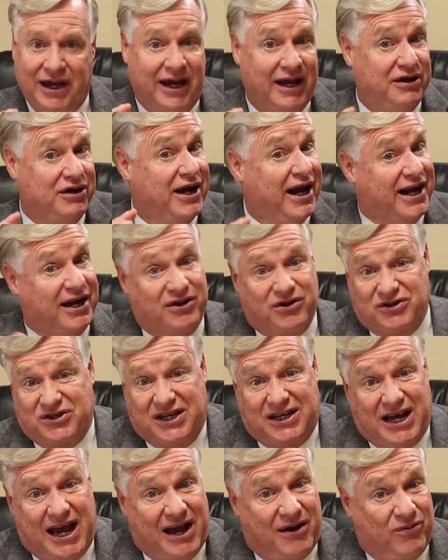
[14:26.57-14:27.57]
And you got to get
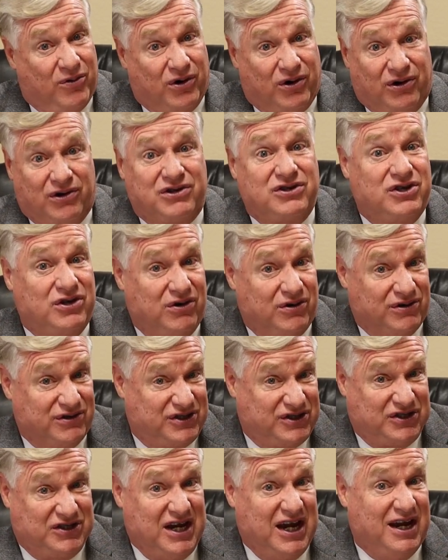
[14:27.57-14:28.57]
those exact words. Your
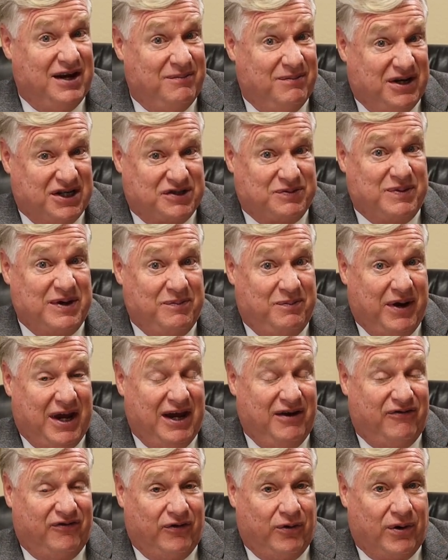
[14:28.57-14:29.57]
sin must be
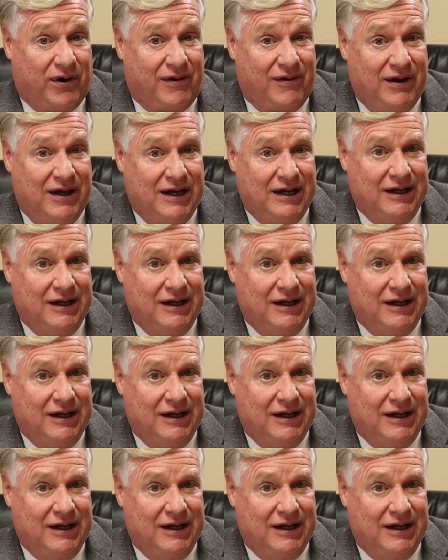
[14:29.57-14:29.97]
paid for.